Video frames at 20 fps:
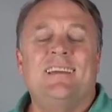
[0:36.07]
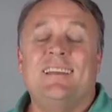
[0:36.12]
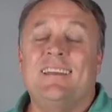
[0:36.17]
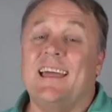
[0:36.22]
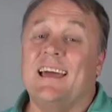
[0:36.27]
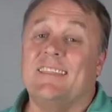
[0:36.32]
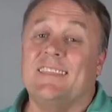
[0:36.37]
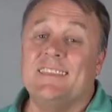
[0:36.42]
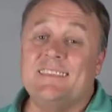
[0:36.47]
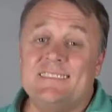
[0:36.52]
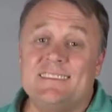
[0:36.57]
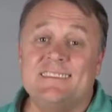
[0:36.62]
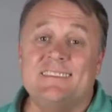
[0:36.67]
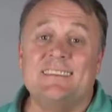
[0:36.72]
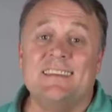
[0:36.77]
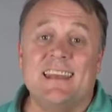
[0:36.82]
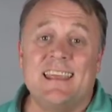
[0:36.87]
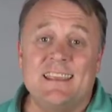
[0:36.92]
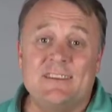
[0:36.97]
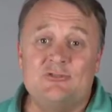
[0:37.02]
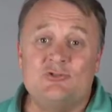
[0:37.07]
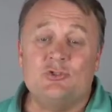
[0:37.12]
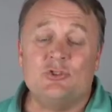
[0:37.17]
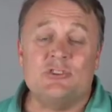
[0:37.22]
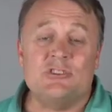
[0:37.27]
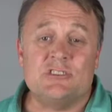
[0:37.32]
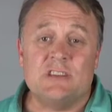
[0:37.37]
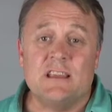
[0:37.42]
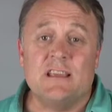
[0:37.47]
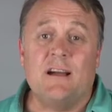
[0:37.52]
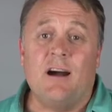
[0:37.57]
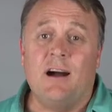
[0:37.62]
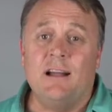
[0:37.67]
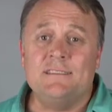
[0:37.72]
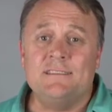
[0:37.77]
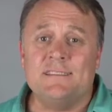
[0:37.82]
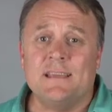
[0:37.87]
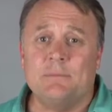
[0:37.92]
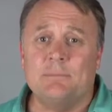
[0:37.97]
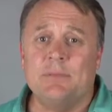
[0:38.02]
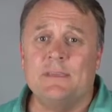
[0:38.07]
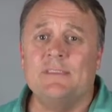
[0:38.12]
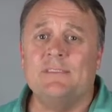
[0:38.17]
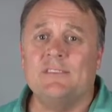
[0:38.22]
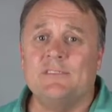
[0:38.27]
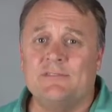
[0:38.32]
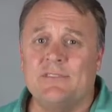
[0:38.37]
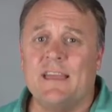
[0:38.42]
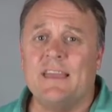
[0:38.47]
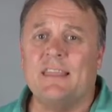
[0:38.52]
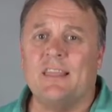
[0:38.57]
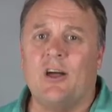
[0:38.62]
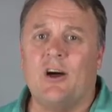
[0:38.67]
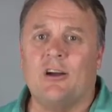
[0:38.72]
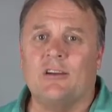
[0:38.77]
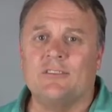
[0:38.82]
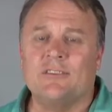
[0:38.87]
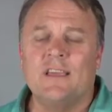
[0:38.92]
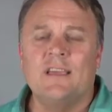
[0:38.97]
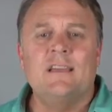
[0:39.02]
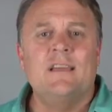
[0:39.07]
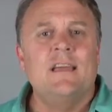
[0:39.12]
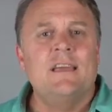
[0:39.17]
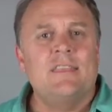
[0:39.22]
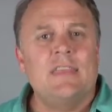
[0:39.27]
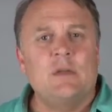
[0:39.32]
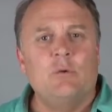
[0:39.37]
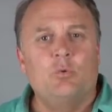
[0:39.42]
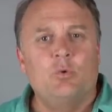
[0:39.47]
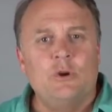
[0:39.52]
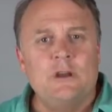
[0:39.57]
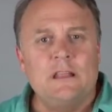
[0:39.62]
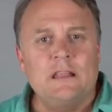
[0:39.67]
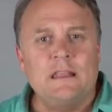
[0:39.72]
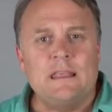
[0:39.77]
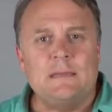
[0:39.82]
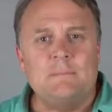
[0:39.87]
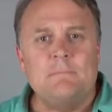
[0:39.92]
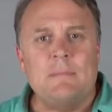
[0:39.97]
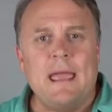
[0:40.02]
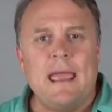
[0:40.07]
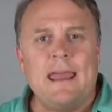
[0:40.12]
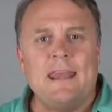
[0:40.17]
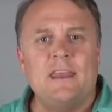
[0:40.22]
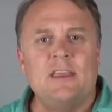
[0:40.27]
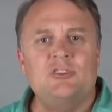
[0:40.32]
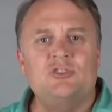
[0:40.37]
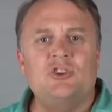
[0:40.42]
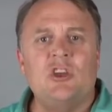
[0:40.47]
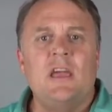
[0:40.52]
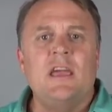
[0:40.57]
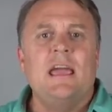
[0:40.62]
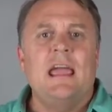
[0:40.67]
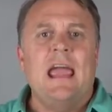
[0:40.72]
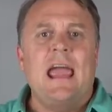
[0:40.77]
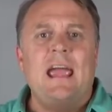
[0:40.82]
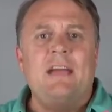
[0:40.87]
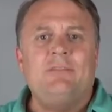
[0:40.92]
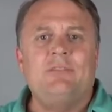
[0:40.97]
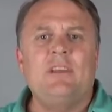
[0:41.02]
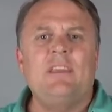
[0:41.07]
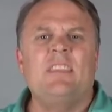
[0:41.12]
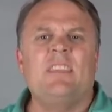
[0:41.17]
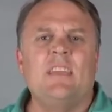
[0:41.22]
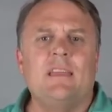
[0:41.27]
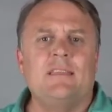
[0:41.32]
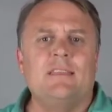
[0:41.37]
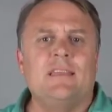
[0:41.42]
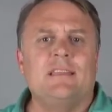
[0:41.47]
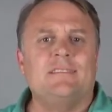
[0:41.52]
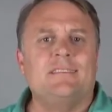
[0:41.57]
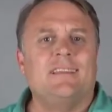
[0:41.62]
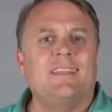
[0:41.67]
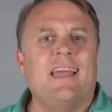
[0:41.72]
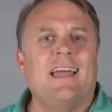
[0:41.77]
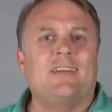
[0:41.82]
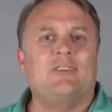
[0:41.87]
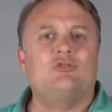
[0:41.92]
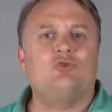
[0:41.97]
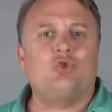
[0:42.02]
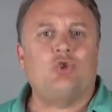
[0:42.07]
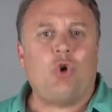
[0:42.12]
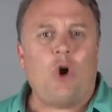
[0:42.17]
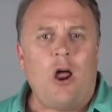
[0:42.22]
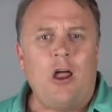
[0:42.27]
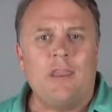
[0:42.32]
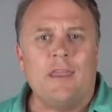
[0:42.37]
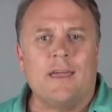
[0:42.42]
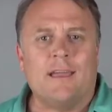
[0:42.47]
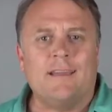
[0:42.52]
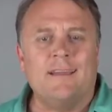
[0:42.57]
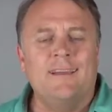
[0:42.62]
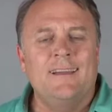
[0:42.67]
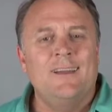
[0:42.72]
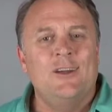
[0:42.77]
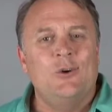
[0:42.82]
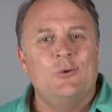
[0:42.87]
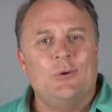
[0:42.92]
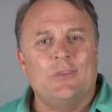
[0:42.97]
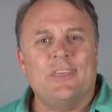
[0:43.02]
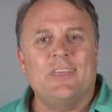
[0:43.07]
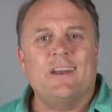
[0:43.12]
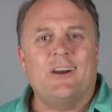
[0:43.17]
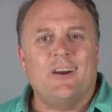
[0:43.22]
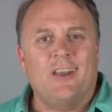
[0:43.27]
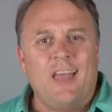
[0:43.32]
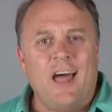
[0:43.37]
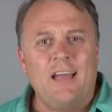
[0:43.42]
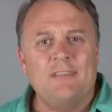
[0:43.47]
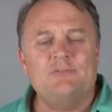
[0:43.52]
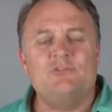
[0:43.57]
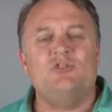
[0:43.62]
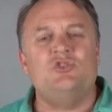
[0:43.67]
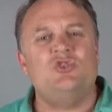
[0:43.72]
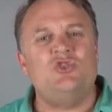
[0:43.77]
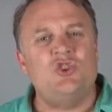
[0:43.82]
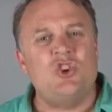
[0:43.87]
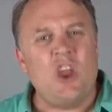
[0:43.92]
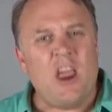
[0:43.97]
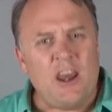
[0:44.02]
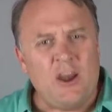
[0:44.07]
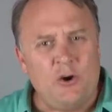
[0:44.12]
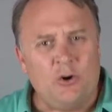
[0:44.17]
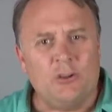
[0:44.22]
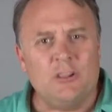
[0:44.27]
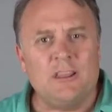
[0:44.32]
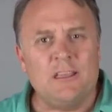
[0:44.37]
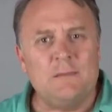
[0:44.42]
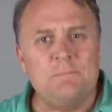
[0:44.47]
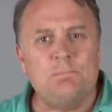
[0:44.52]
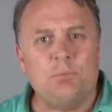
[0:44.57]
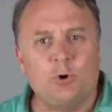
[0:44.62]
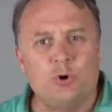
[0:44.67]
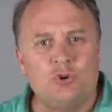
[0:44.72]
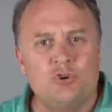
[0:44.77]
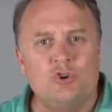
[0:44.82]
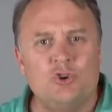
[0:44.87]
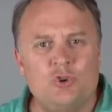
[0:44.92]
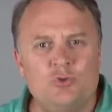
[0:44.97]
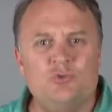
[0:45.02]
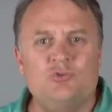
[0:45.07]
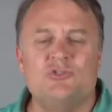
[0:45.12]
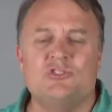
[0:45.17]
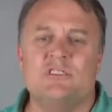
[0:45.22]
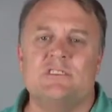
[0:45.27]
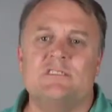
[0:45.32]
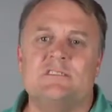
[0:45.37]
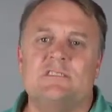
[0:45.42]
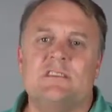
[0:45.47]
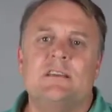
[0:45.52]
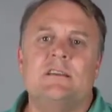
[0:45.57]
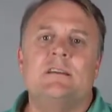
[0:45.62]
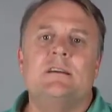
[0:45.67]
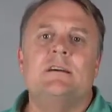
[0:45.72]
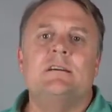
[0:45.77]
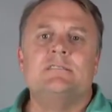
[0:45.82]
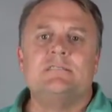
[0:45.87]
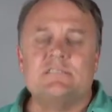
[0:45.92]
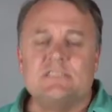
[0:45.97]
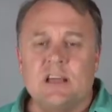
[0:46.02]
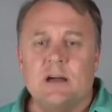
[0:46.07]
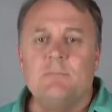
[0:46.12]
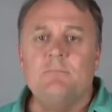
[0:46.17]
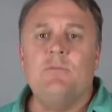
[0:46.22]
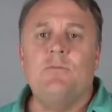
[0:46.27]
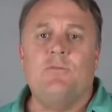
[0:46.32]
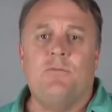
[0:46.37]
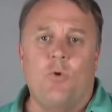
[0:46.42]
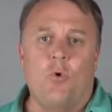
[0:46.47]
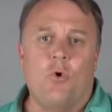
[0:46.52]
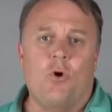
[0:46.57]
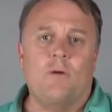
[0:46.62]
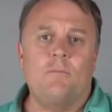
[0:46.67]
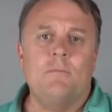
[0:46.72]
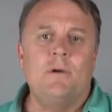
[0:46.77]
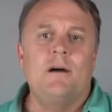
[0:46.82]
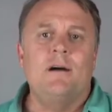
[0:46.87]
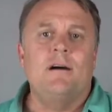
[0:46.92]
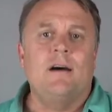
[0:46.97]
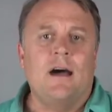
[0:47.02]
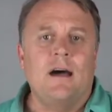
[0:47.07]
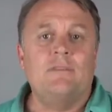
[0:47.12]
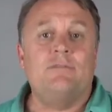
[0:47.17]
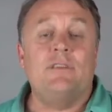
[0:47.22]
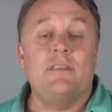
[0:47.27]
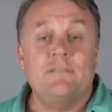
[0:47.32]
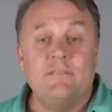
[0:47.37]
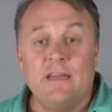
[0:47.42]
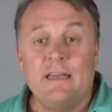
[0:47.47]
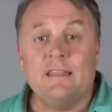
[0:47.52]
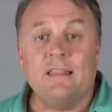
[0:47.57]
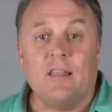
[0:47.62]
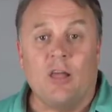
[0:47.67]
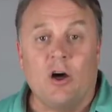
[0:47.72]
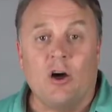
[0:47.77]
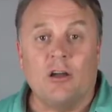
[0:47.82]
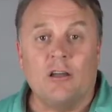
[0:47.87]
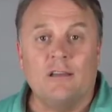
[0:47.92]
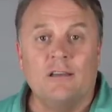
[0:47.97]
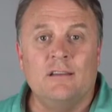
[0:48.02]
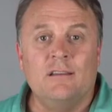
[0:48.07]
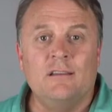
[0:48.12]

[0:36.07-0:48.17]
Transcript: Now, this is an interesting concept, these event logs. They really manage everything that's electronic within our lives, generally produces some form of an event log.